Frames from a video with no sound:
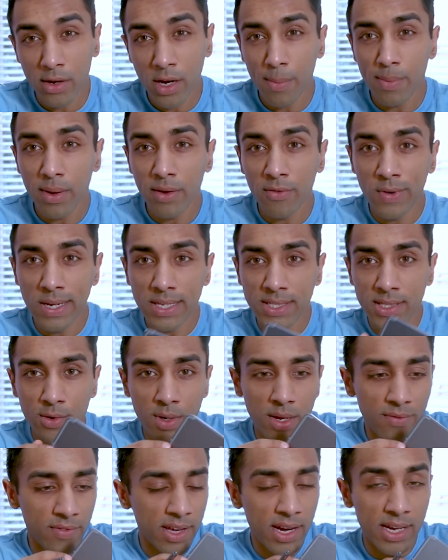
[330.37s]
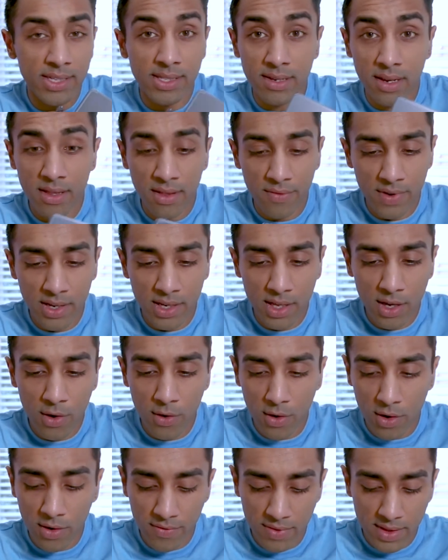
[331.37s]
a couple of weeks I'll give you guys another
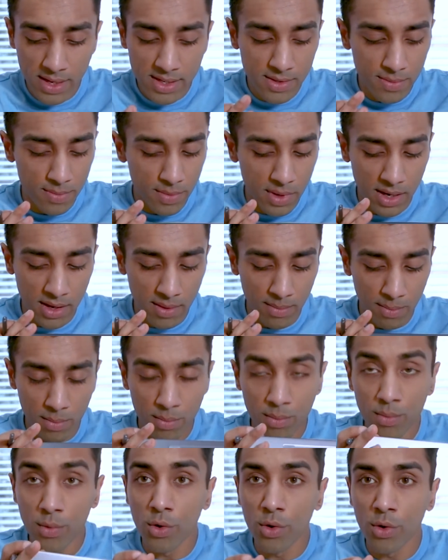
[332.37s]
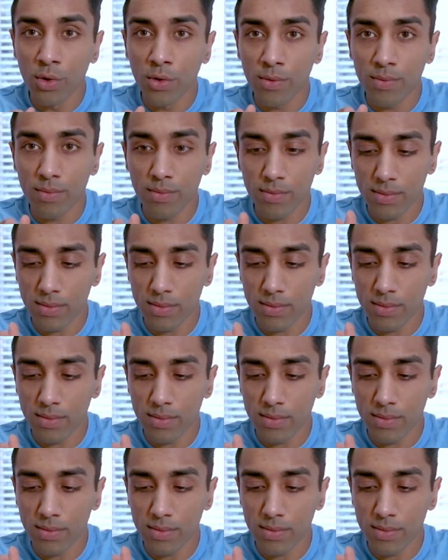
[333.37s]
video of this, my more